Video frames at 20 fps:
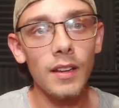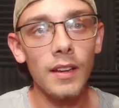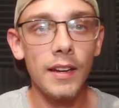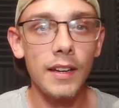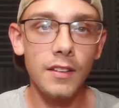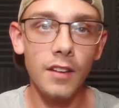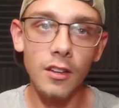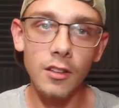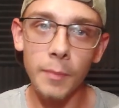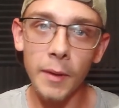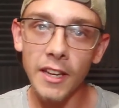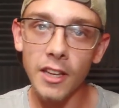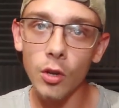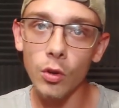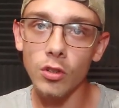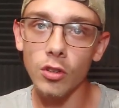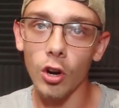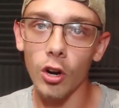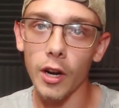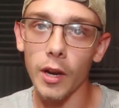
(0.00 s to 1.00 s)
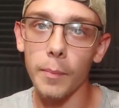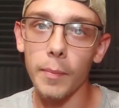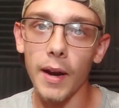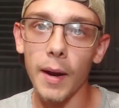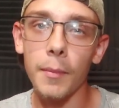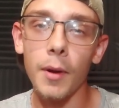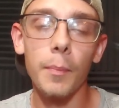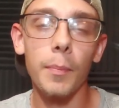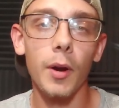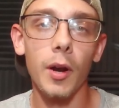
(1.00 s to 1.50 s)
It does make you a target, but
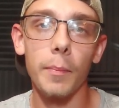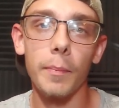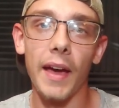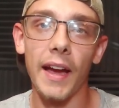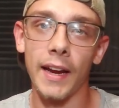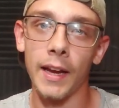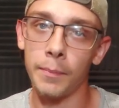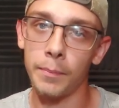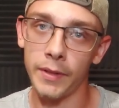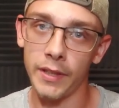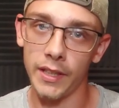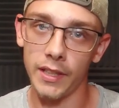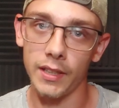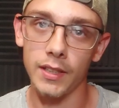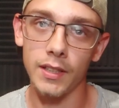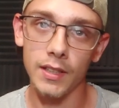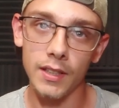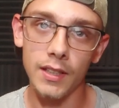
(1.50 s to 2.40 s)
I'm going to put it back at B.